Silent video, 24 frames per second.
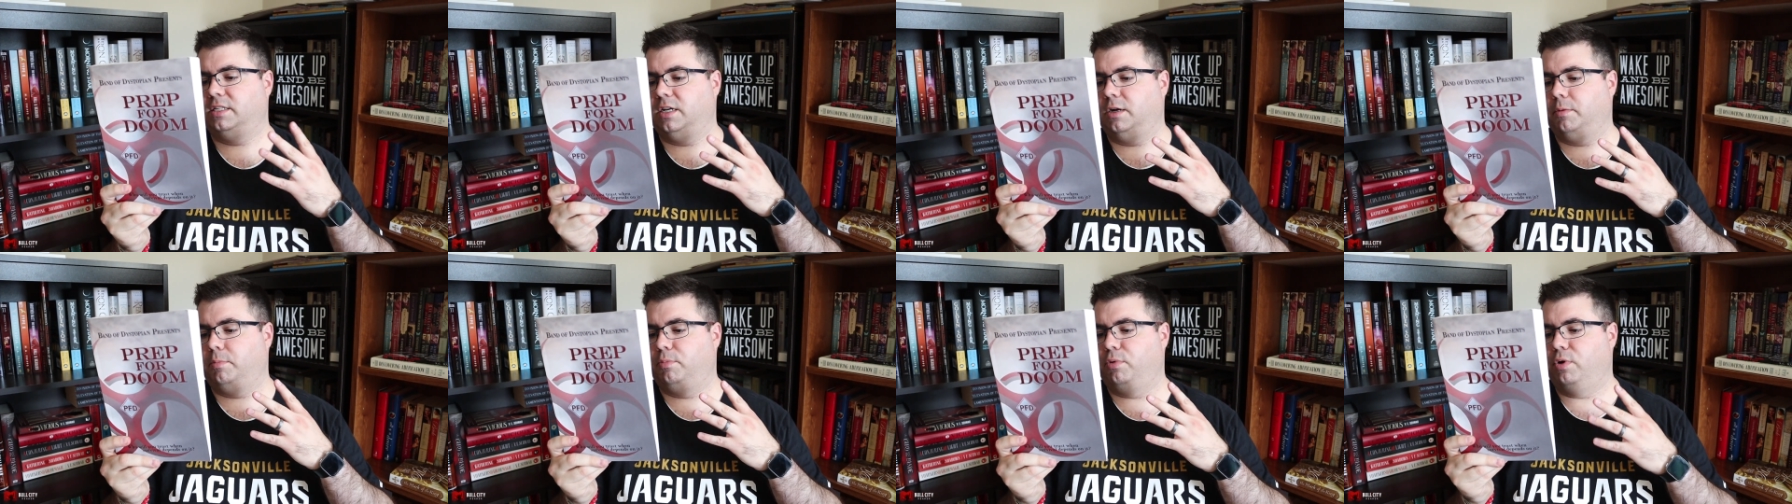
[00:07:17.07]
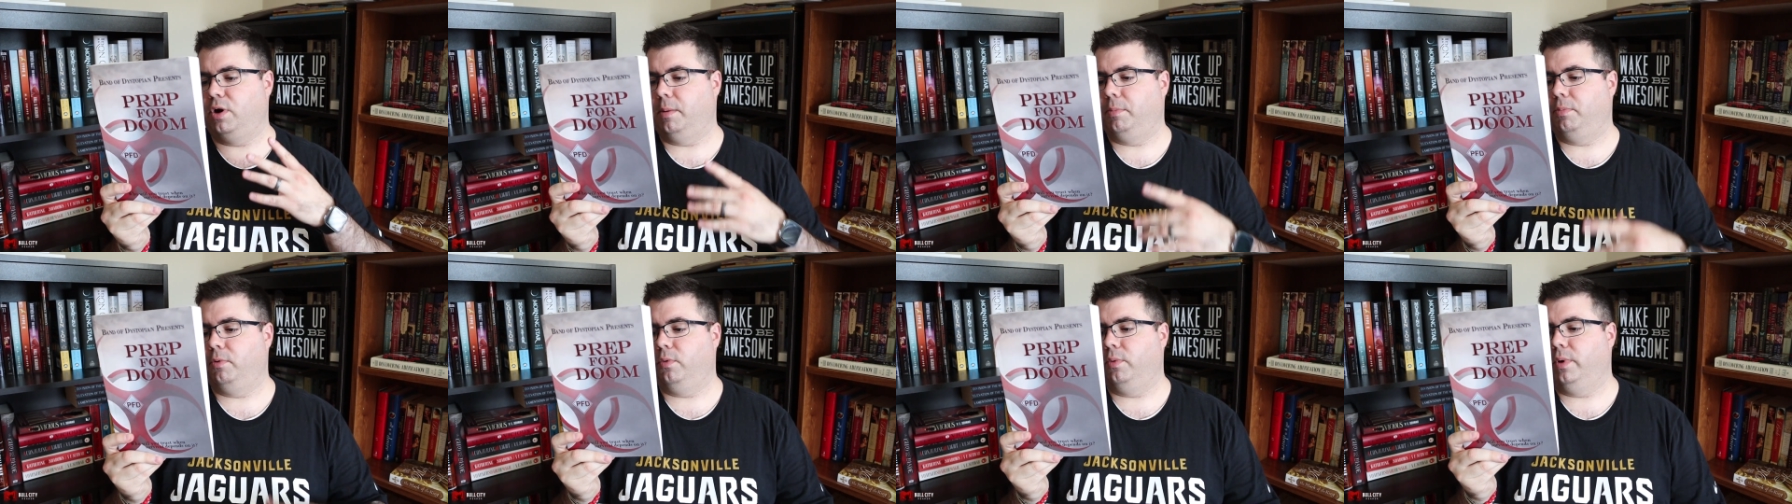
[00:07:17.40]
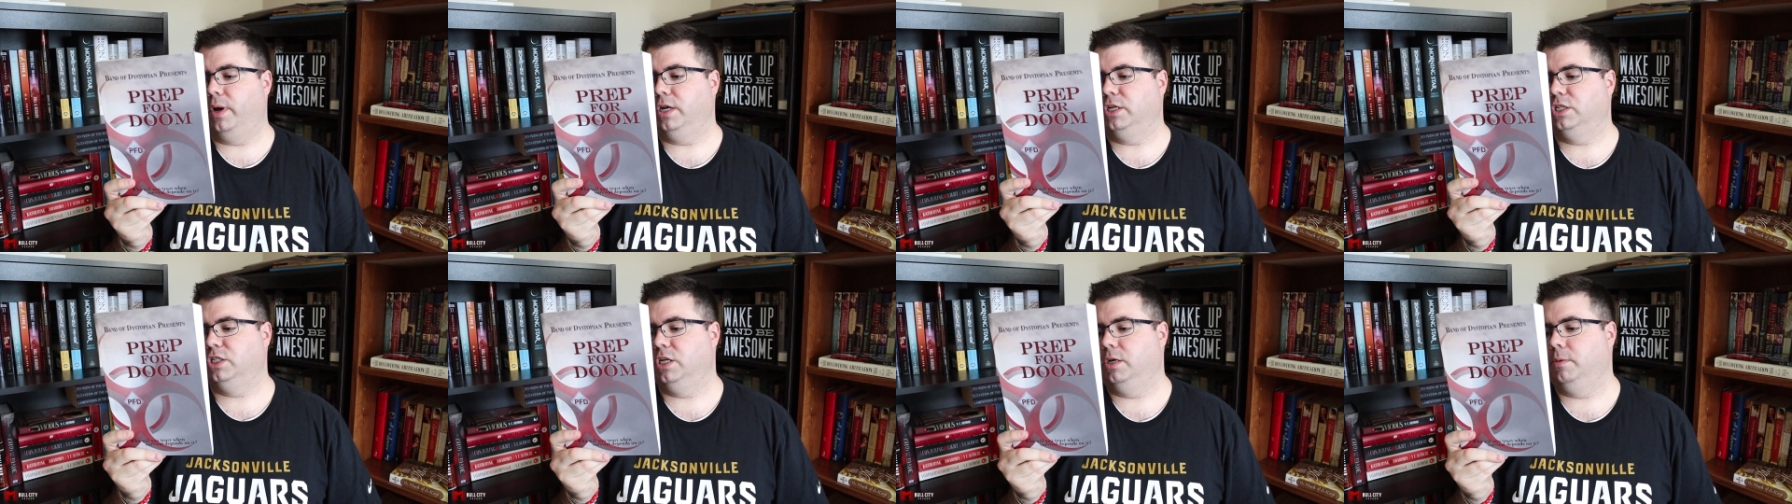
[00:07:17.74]
their
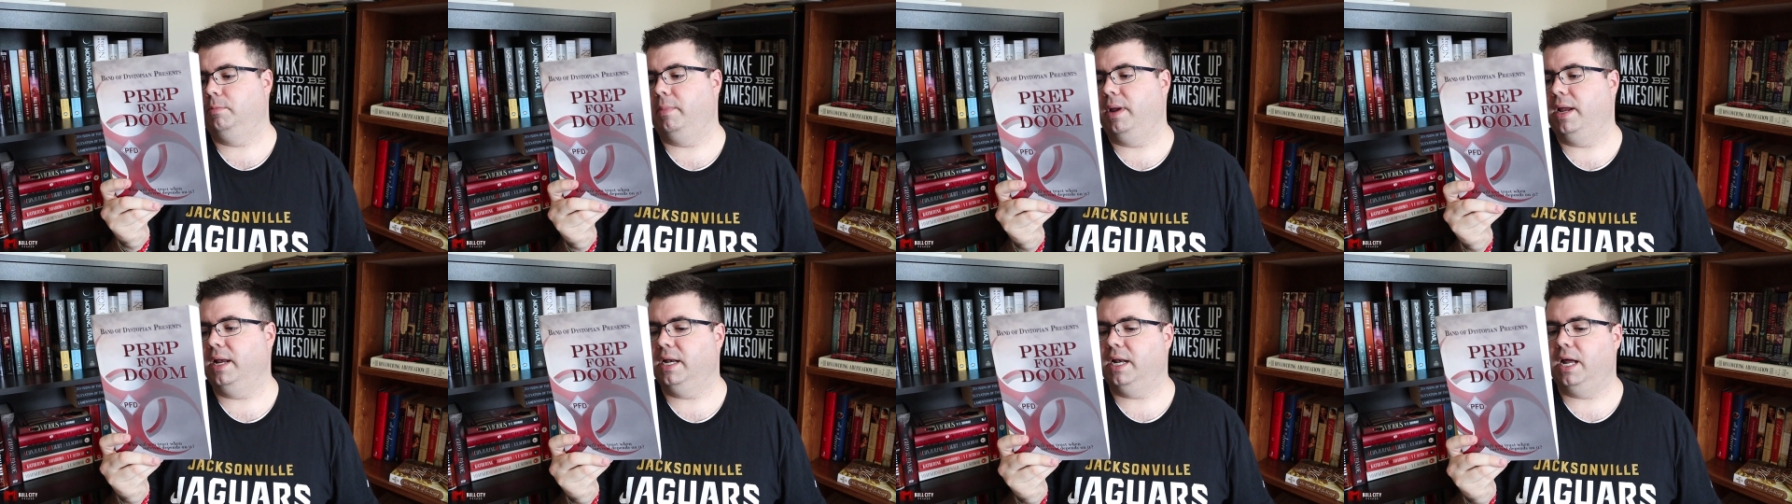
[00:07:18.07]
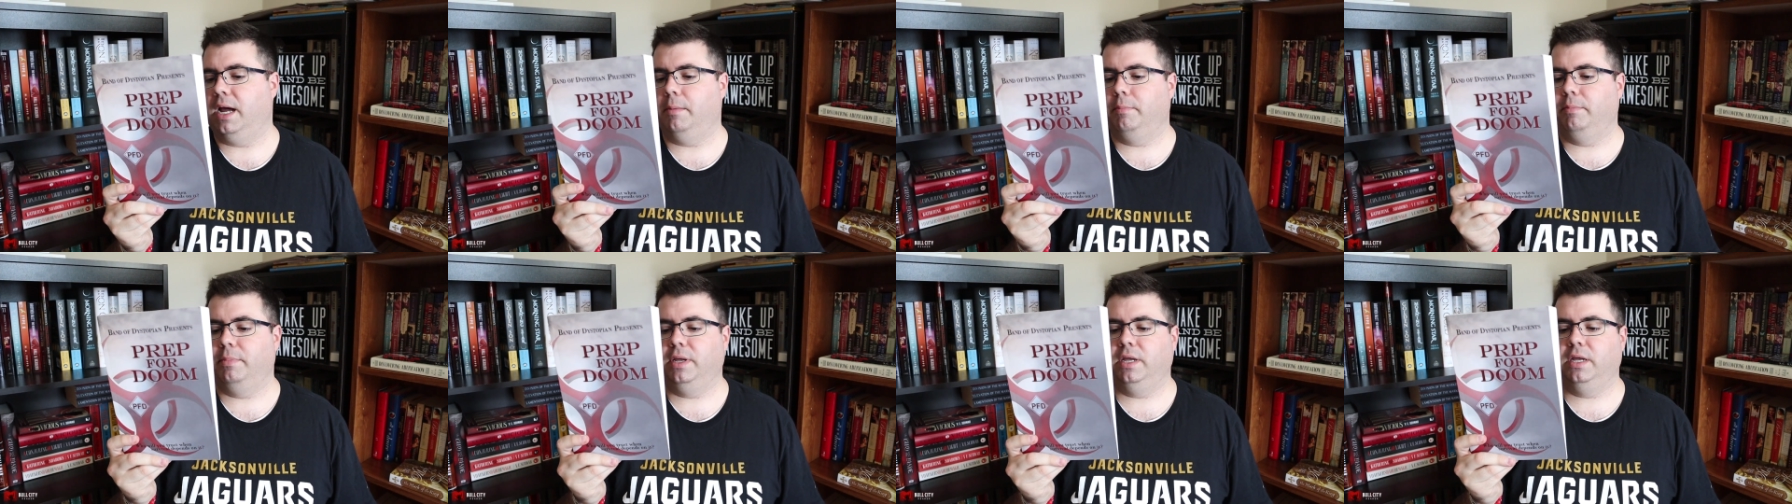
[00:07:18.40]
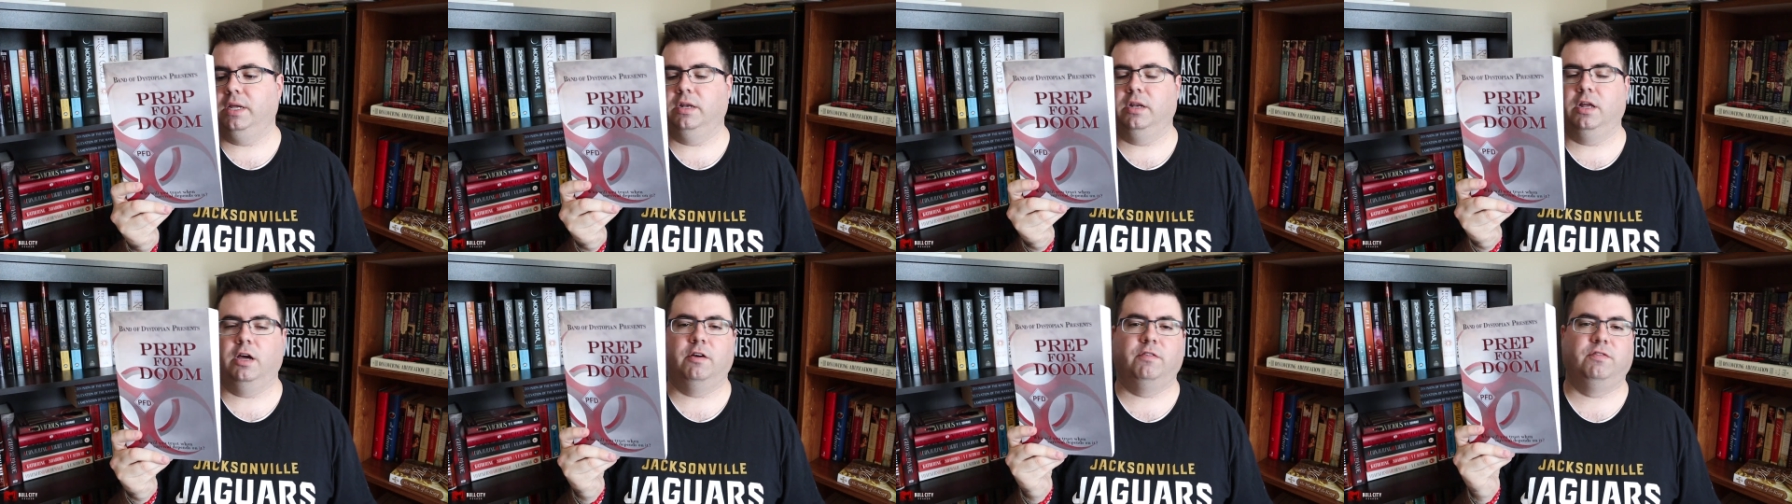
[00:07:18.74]
preparation may not
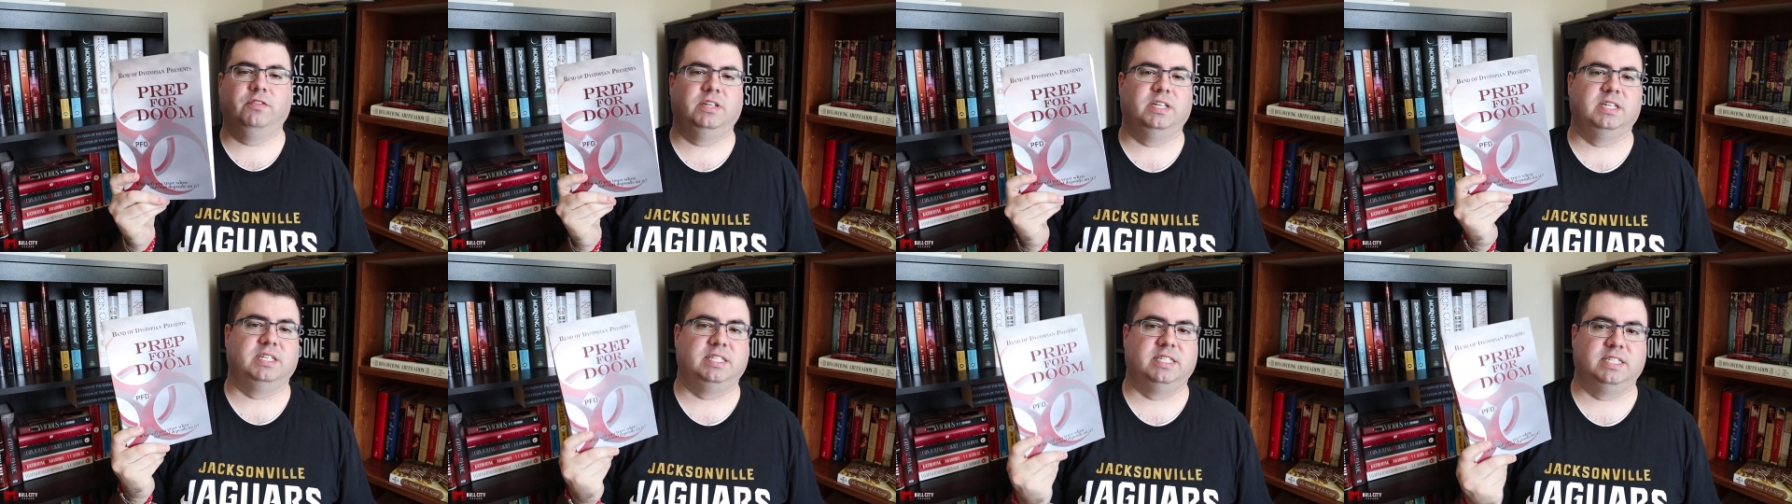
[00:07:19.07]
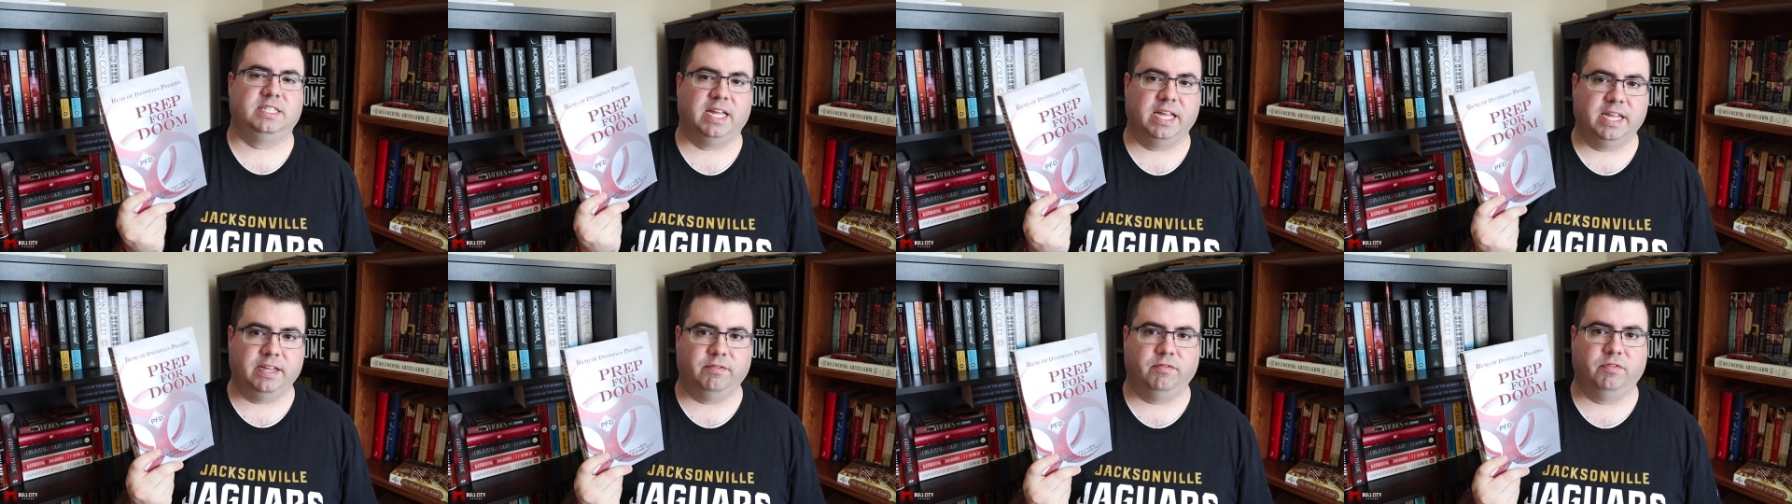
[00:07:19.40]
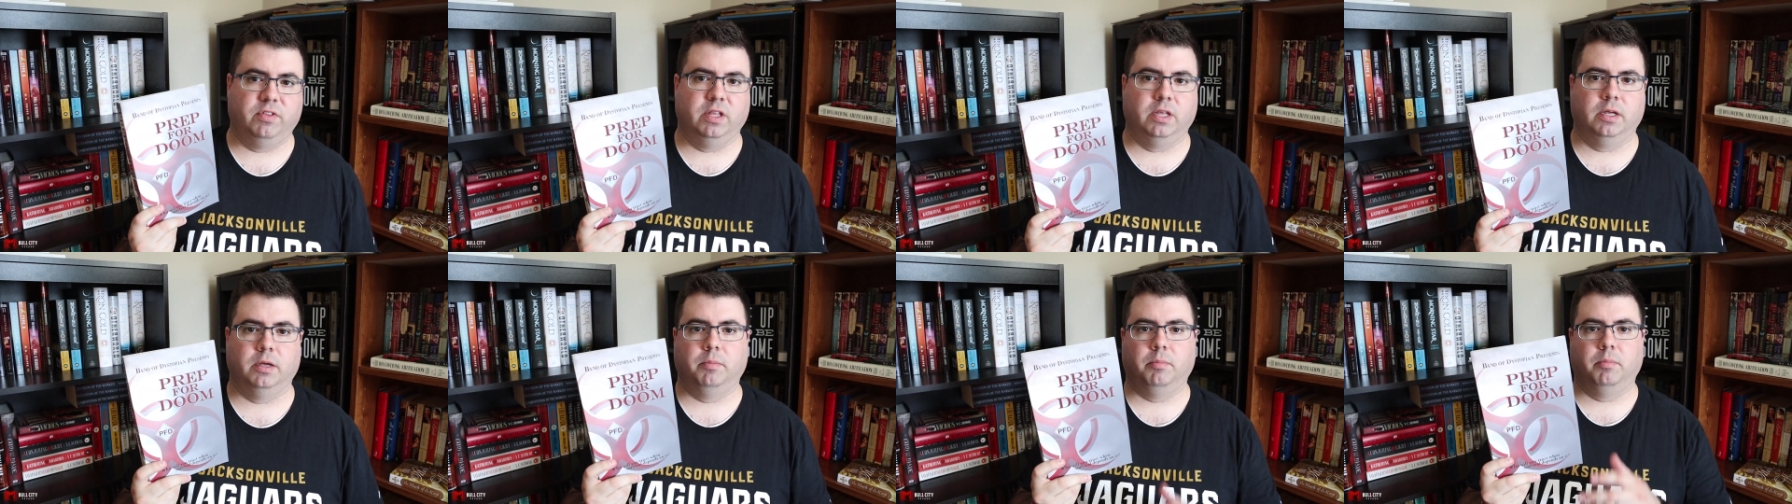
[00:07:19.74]
be enough to
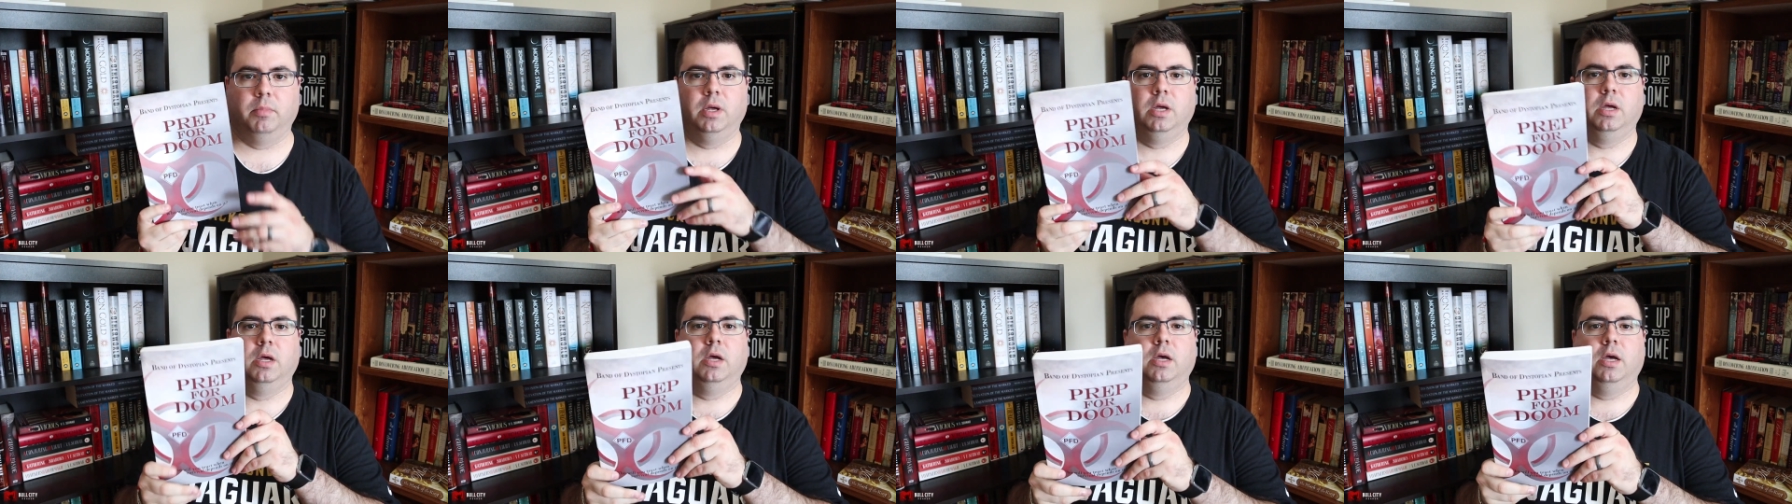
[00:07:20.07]
save them.